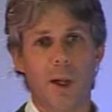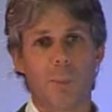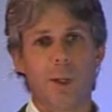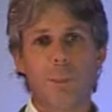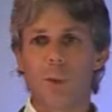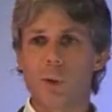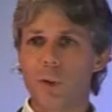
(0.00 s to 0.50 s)

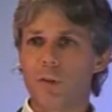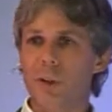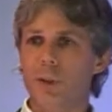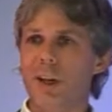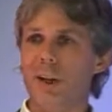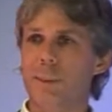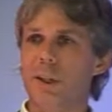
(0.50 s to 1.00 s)
People also
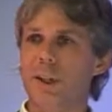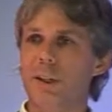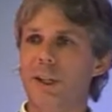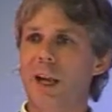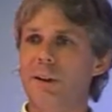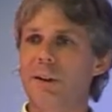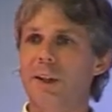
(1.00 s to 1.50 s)
tell me
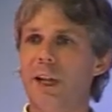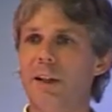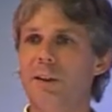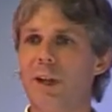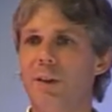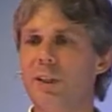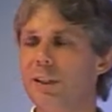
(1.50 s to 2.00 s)
that
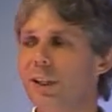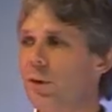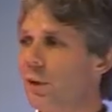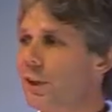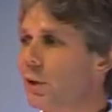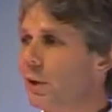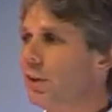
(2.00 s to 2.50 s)
they're having
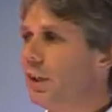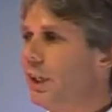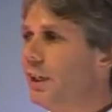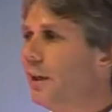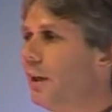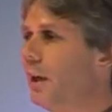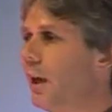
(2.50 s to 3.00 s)
difficulty
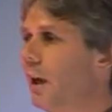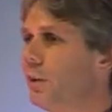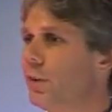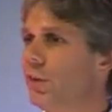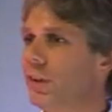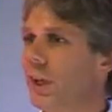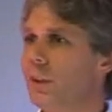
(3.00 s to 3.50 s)

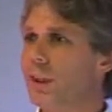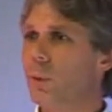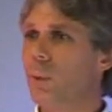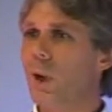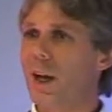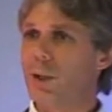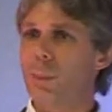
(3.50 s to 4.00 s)
understanding
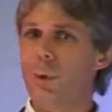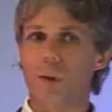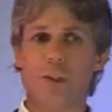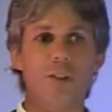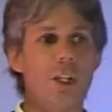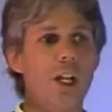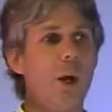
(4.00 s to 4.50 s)
where the
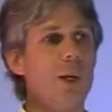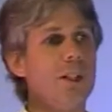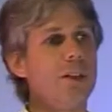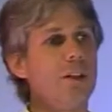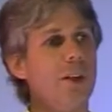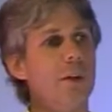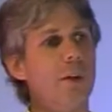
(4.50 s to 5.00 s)
projects are going
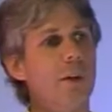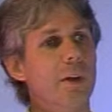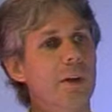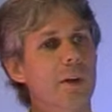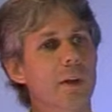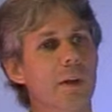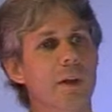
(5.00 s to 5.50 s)
to,
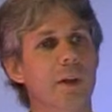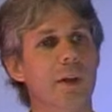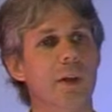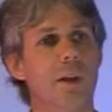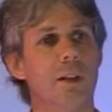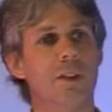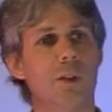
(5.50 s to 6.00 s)

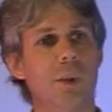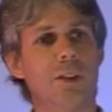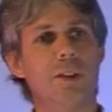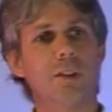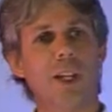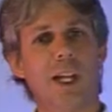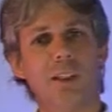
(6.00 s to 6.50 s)
to
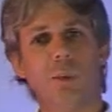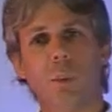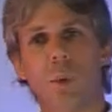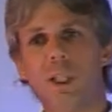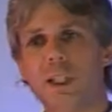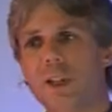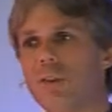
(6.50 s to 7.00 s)
understand
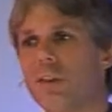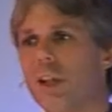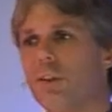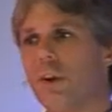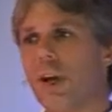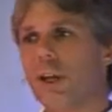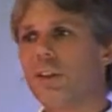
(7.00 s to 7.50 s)
what it is they're
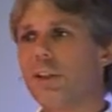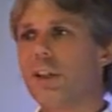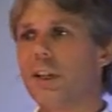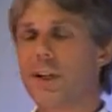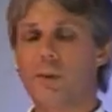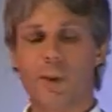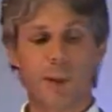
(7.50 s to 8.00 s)
trying to
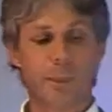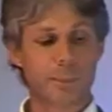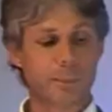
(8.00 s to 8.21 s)
deliver.